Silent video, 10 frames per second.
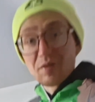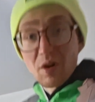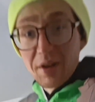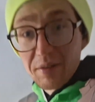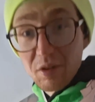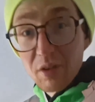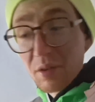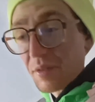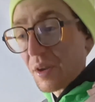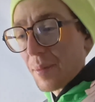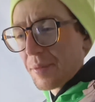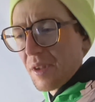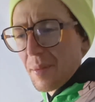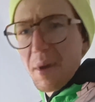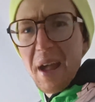Right, time to have a cup of
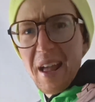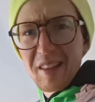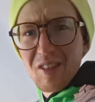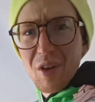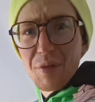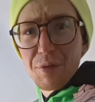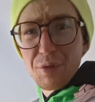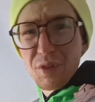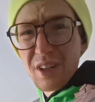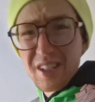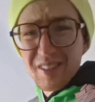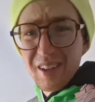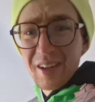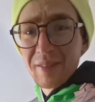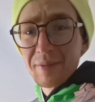tea. My hands are freezing.